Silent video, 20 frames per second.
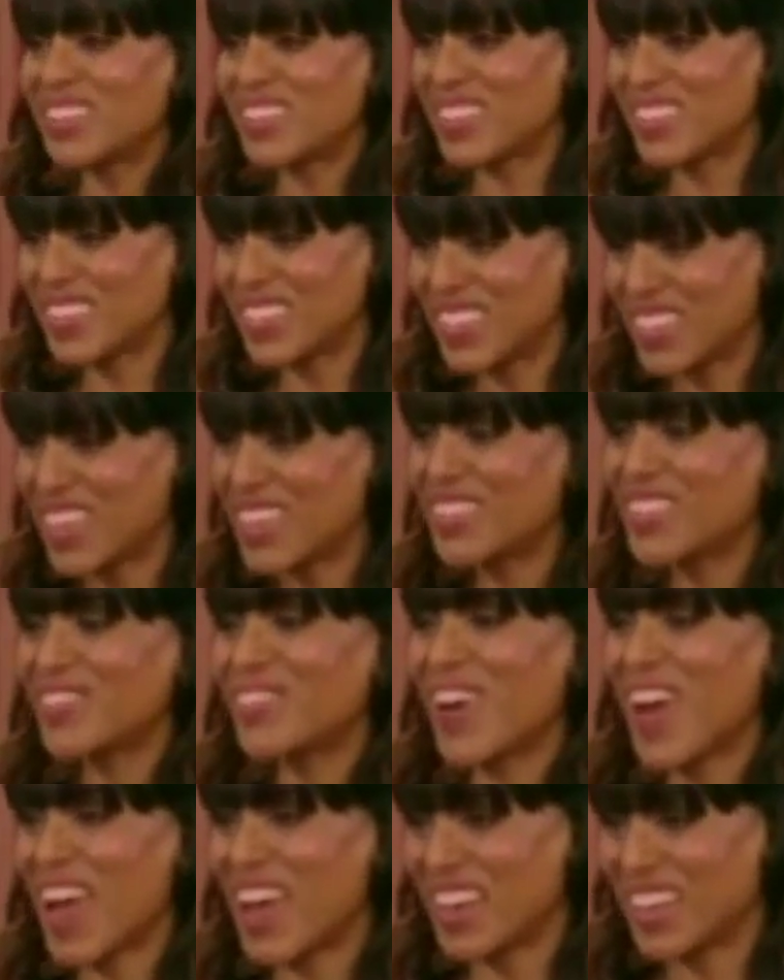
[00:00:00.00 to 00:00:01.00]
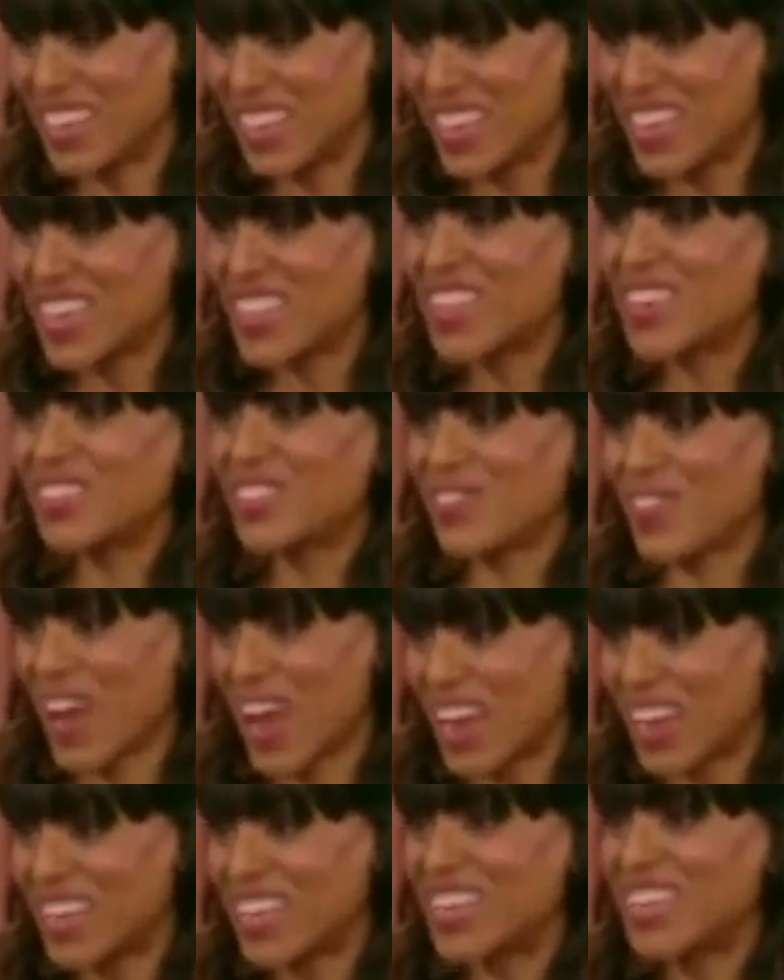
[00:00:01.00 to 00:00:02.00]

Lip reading: Valentine's Day, a day of love. And they're all